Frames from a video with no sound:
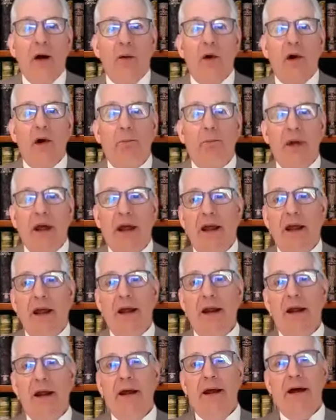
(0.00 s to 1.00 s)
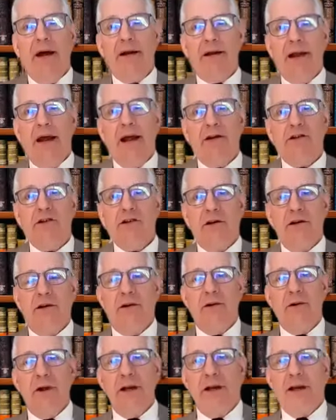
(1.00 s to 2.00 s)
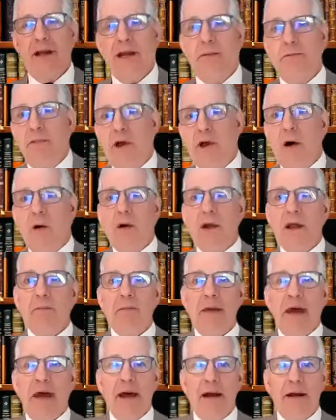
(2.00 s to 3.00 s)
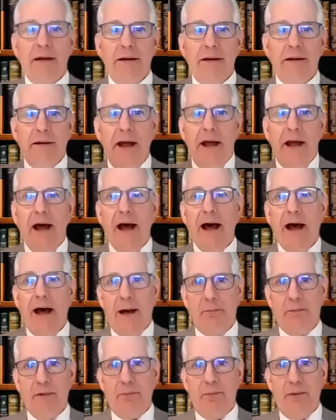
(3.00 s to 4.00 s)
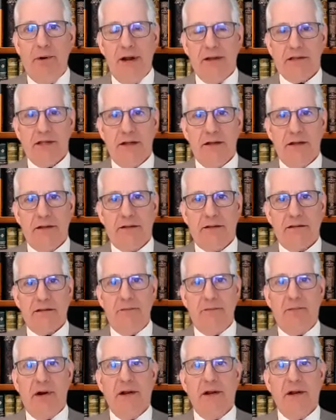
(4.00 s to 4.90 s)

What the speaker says: that we're paying attention to, and keep going back to omnipresence.